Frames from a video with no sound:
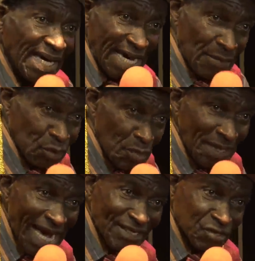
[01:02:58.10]
Games we
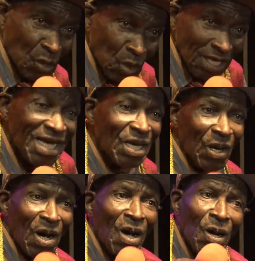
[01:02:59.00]
play at school,
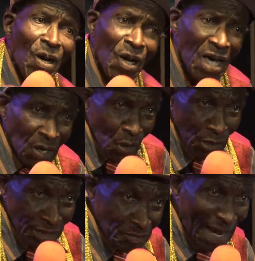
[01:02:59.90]
oh ho,
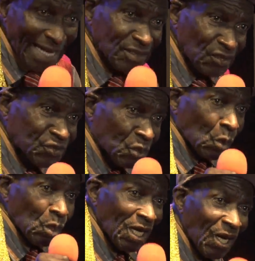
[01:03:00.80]
going back to
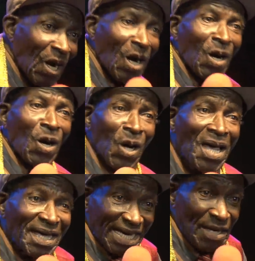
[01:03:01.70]
school, oh ho.
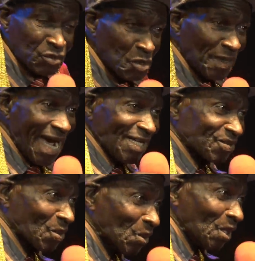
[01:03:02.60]
Games we play at
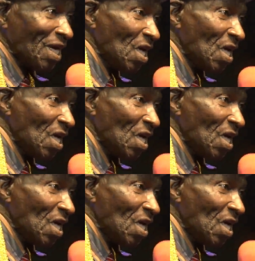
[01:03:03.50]
school,